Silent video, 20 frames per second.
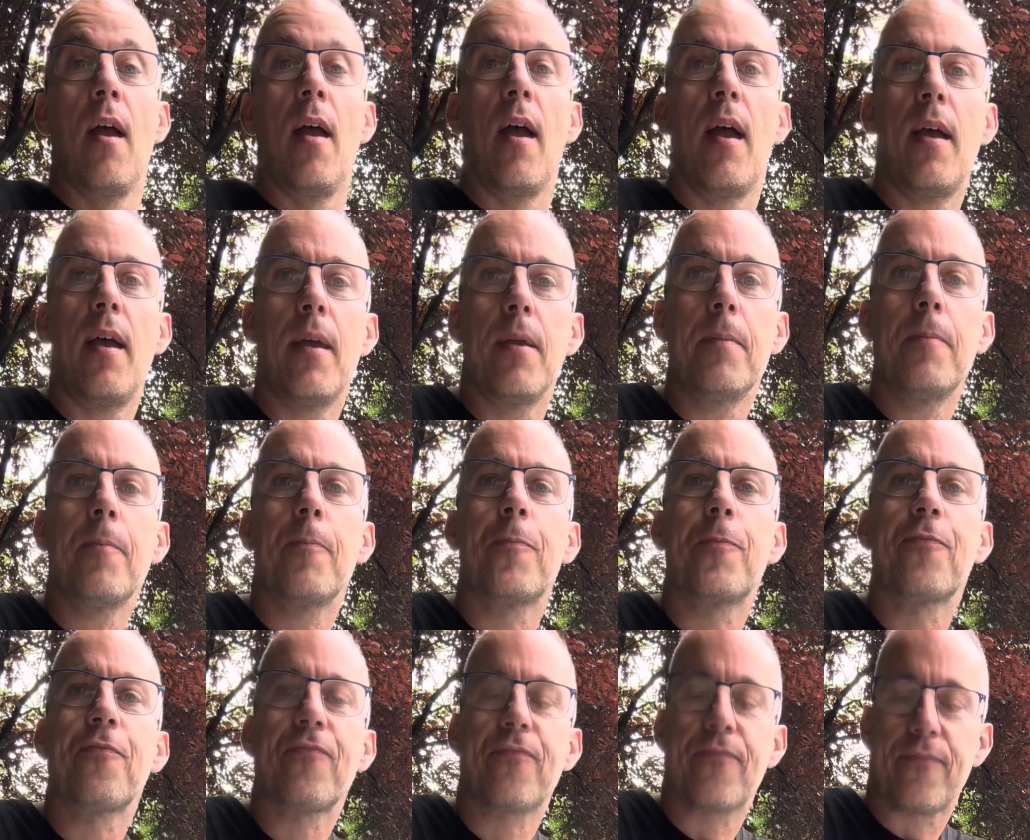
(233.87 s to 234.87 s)
And
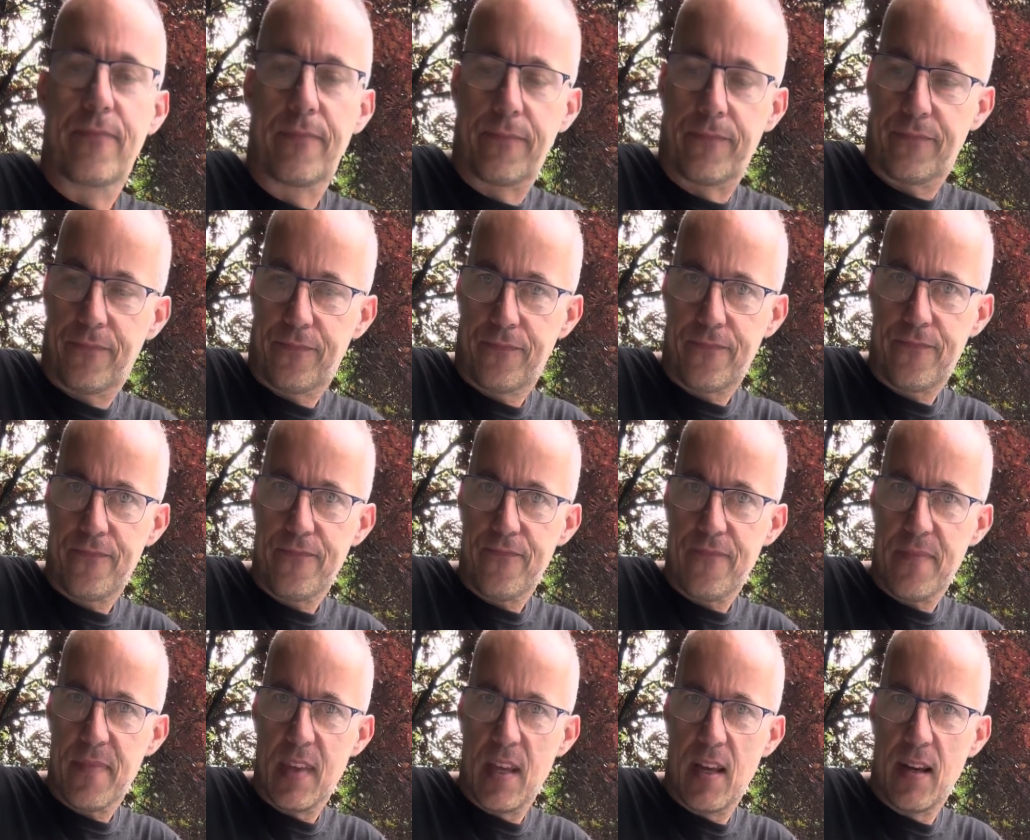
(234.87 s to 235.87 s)

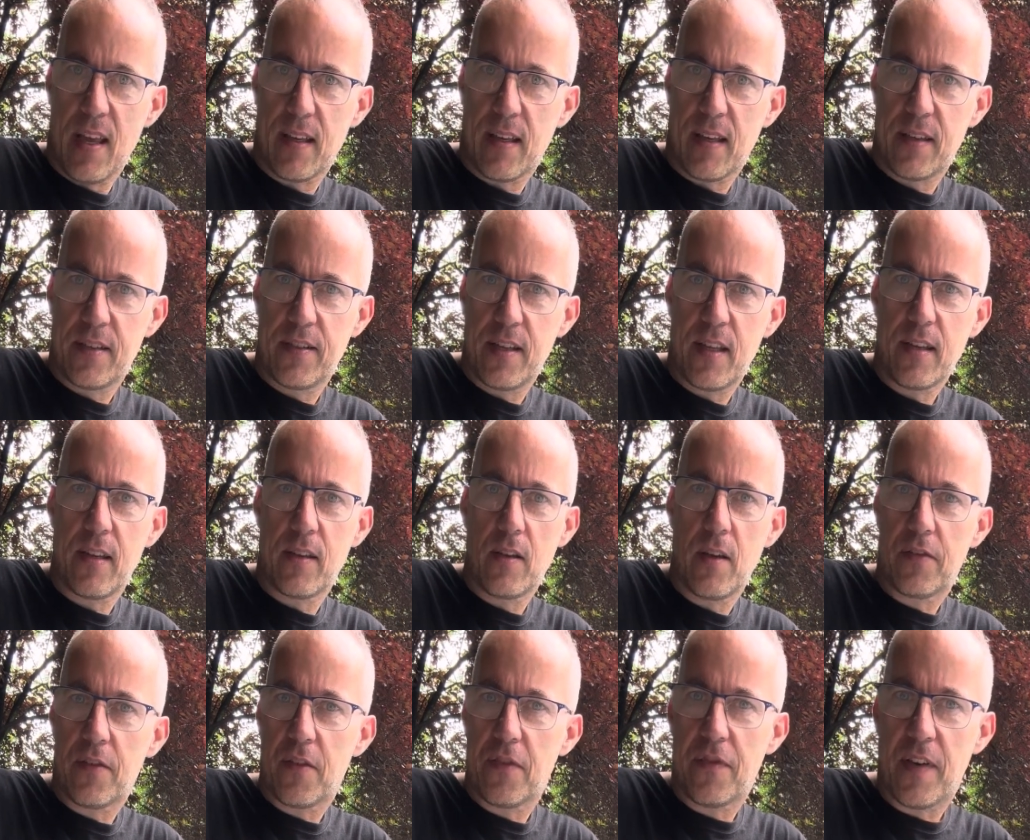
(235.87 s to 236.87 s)
like I said, you
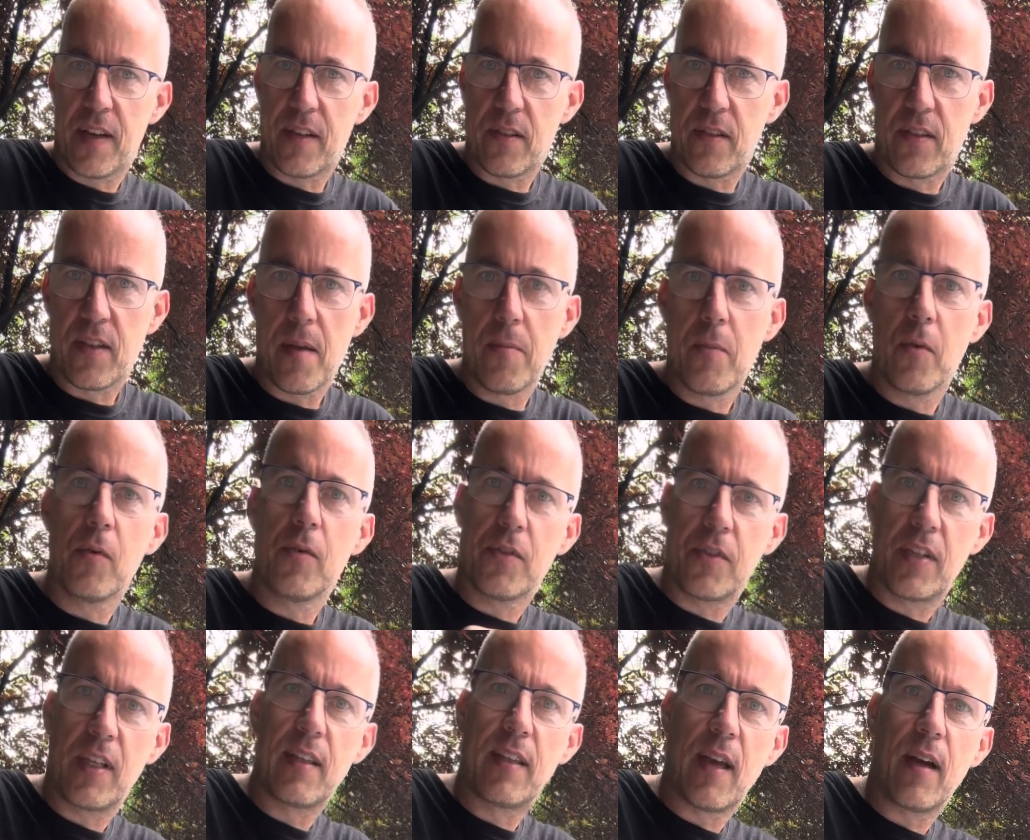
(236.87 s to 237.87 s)
have to find your table,
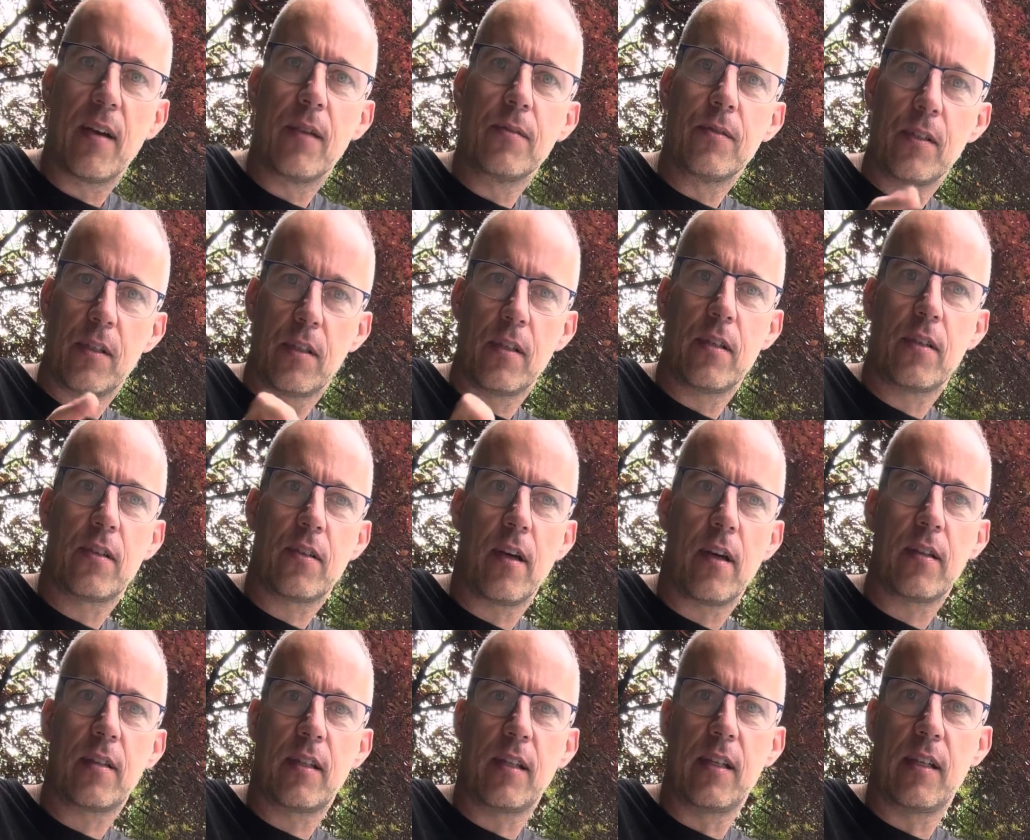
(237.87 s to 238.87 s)
sit down,
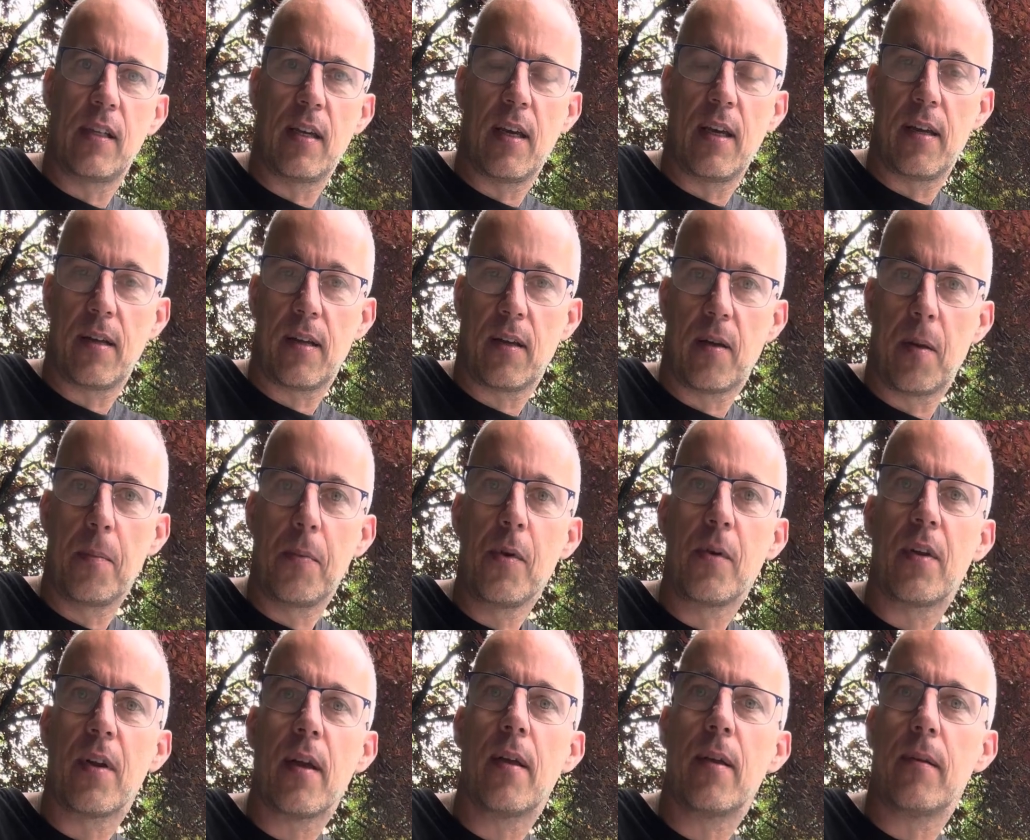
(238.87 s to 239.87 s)
start the
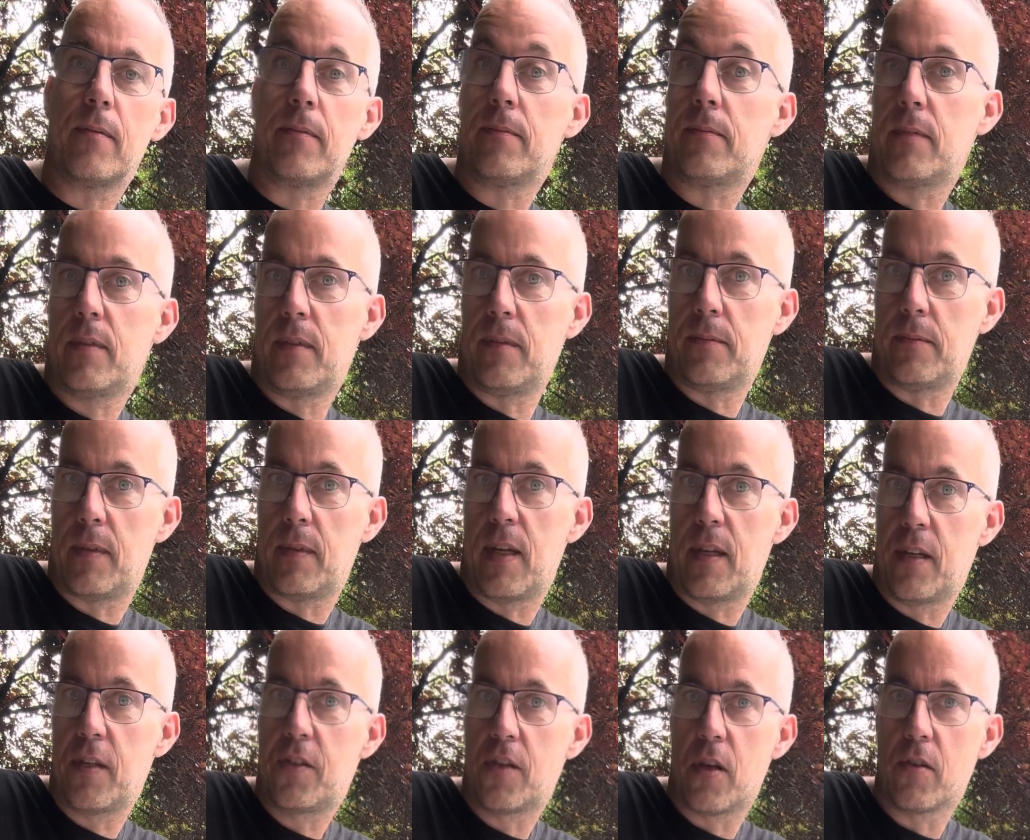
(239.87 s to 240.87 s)
computer, and
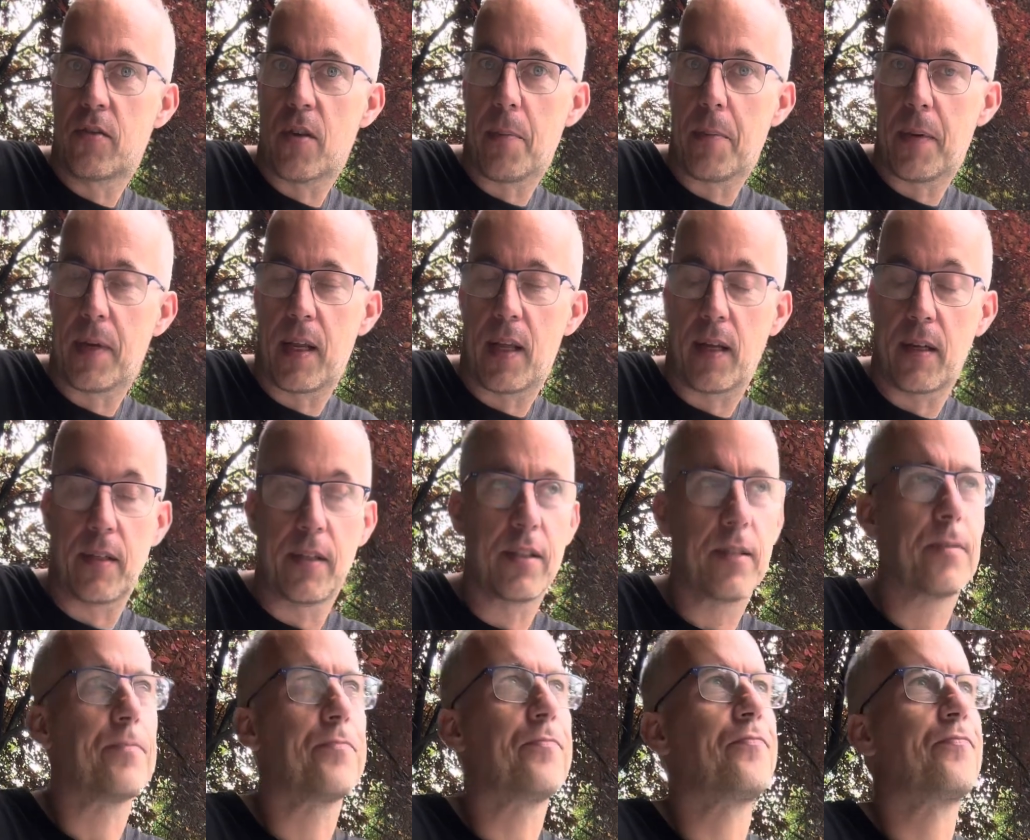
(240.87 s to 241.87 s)
it shows up in English.
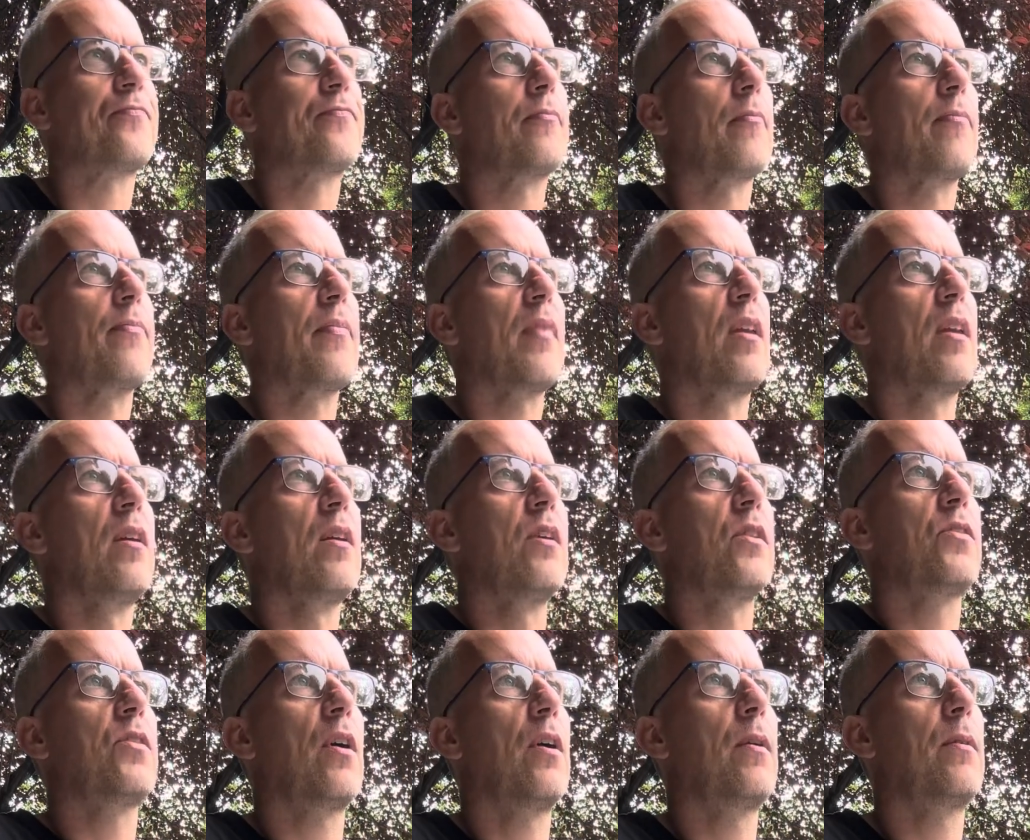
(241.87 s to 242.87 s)

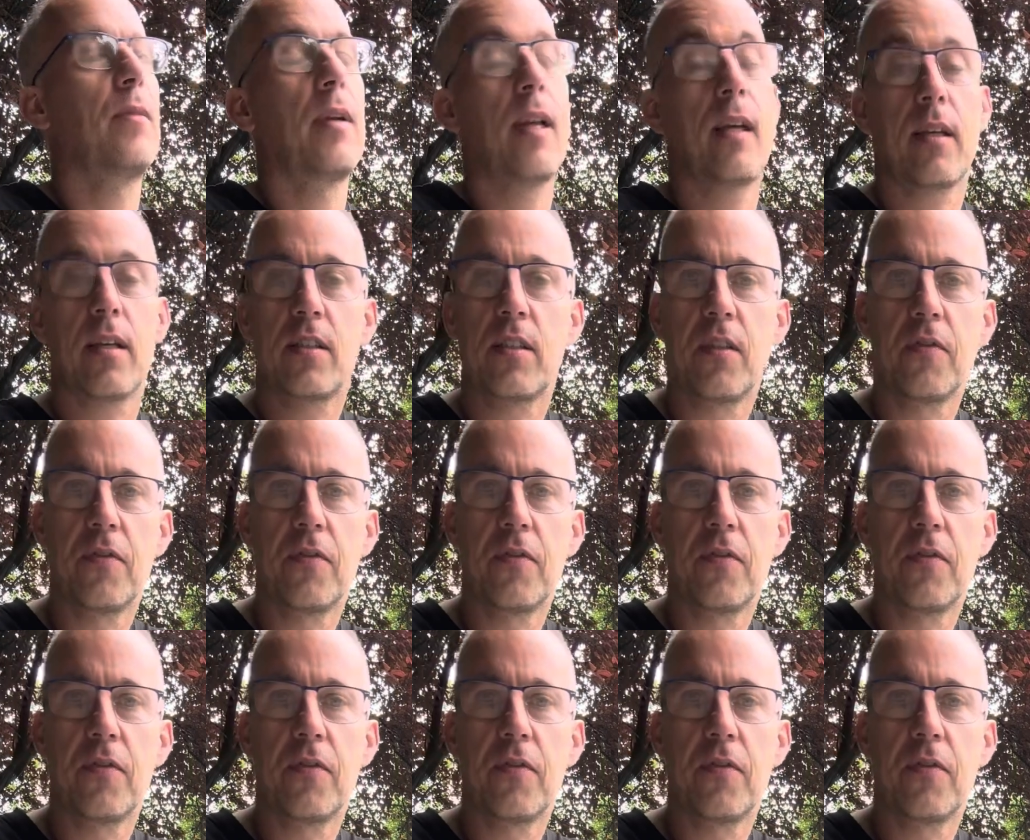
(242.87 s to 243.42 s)
So, like I said,